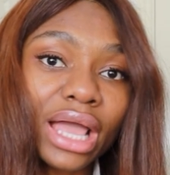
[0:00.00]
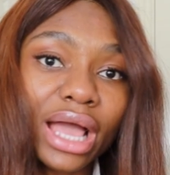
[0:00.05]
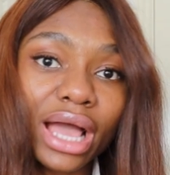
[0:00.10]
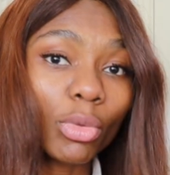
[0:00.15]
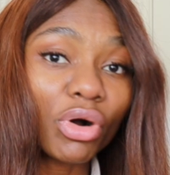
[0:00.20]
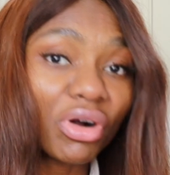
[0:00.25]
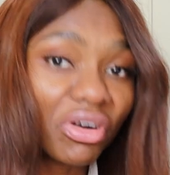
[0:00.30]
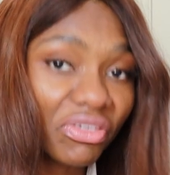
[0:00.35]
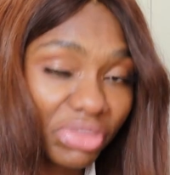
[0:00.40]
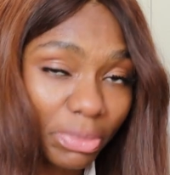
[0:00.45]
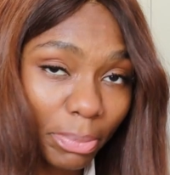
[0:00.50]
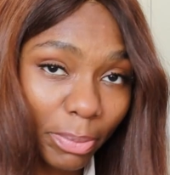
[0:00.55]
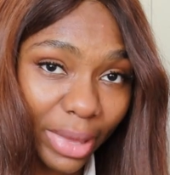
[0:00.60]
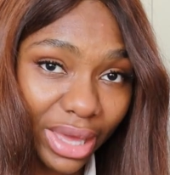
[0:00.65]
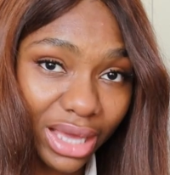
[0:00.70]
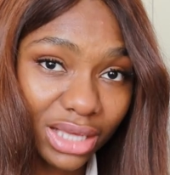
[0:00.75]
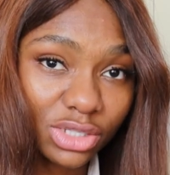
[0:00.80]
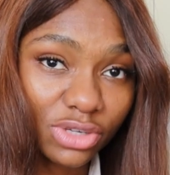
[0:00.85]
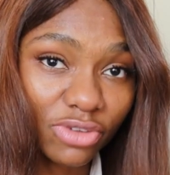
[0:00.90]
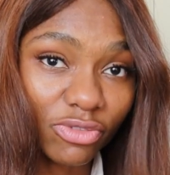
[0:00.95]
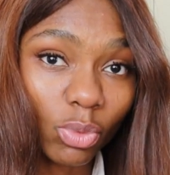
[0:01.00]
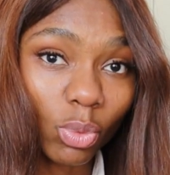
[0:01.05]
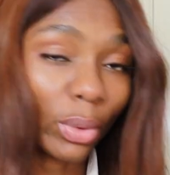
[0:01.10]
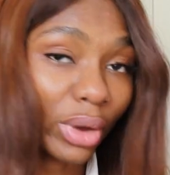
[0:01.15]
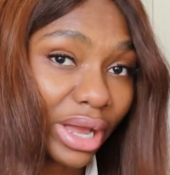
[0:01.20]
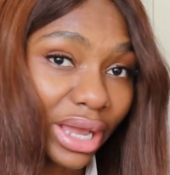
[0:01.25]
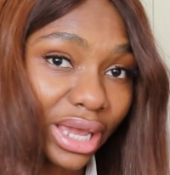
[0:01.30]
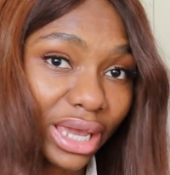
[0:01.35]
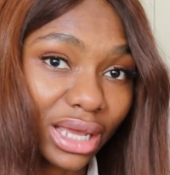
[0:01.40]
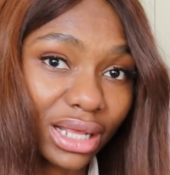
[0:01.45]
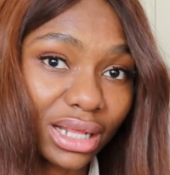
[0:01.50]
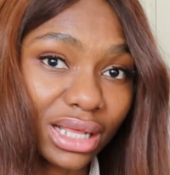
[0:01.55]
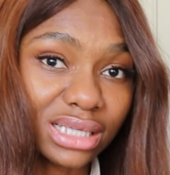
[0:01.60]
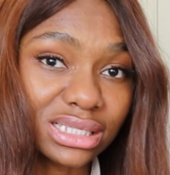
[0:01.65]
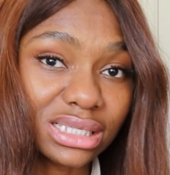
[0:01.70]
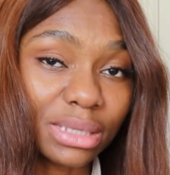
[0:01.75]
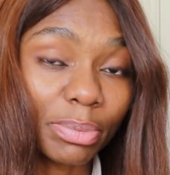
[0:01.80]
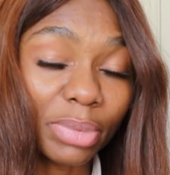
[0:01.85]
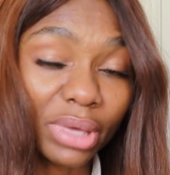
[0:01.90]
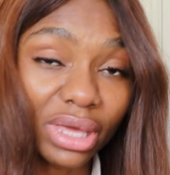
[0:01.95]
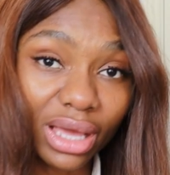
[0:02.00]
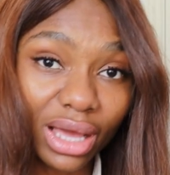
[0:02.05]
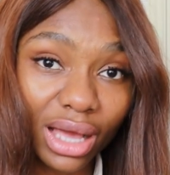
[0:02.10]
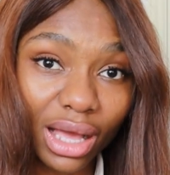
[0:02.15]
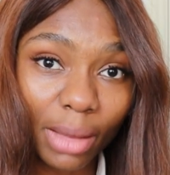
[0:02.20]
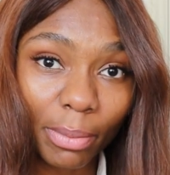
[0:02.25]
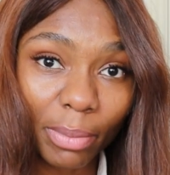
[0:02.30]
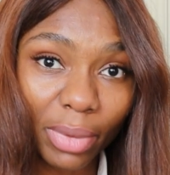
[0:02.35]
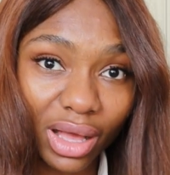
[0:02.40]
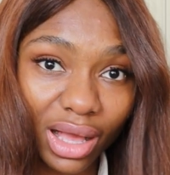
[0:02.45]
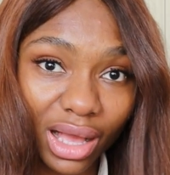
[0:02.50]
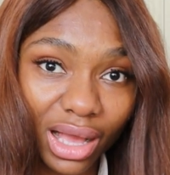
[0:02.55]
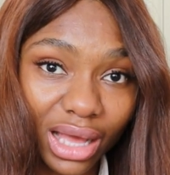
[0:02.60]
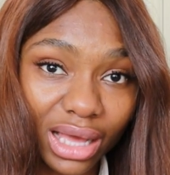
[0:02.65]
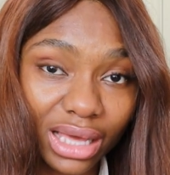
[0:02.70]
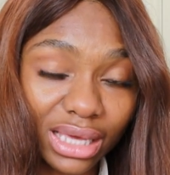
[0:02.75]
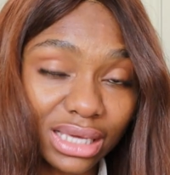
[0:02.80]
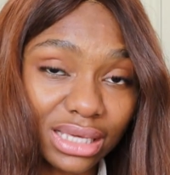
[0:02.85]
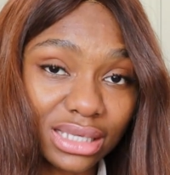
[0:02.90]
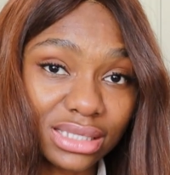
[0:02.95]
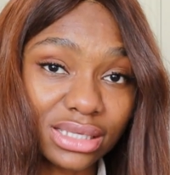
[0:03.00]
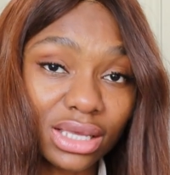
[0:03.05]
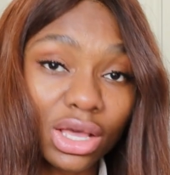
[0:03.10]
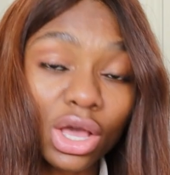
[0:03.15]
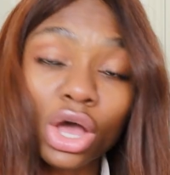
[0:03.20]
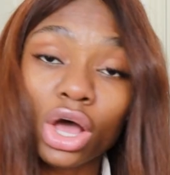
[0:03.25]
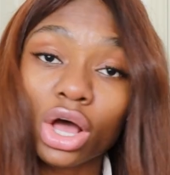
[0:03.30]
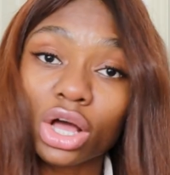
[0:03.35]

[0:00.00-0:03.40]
More of the perks of working as a picker packer is,